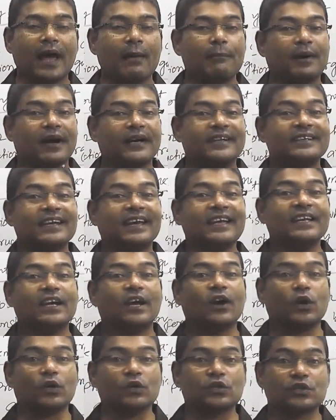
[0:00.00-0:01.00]
but in
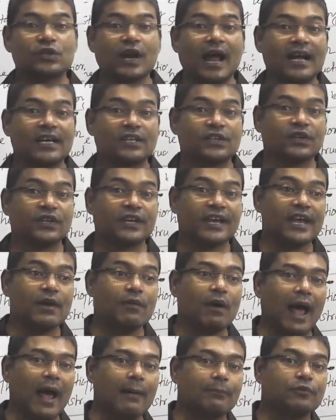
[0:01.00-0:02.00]
construction you
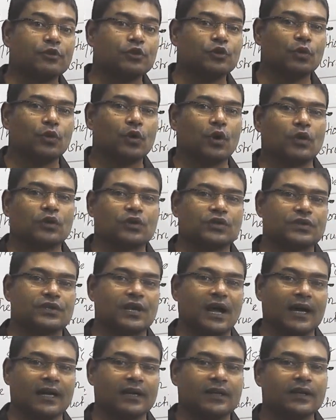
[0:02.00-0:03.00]
have to
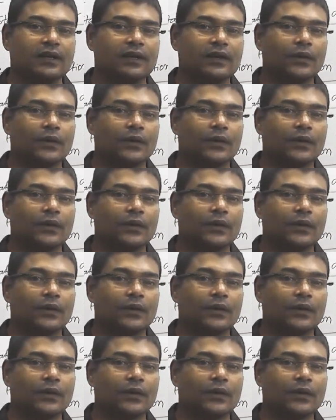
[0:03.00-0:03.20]
construct.